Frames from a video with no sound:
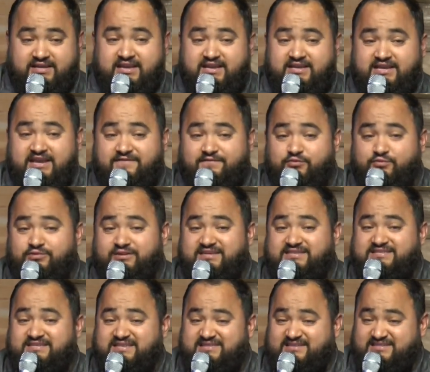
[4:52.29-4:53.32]
He had never really
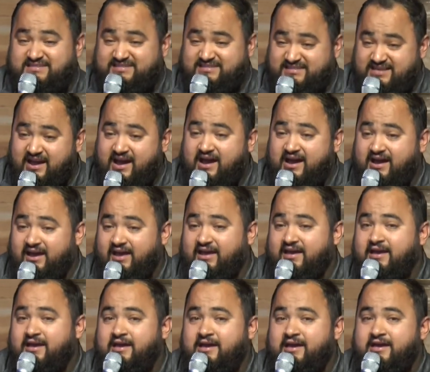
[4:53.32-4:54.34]
seen the sky.